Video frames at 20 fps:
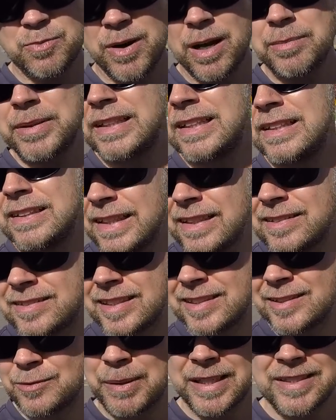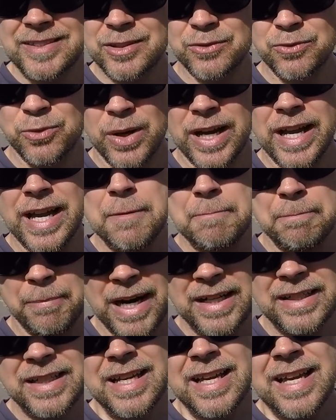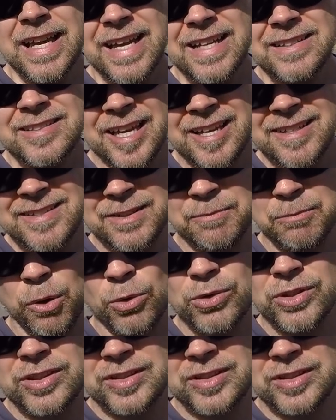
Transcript: It's probably the least expensive way, but it takes the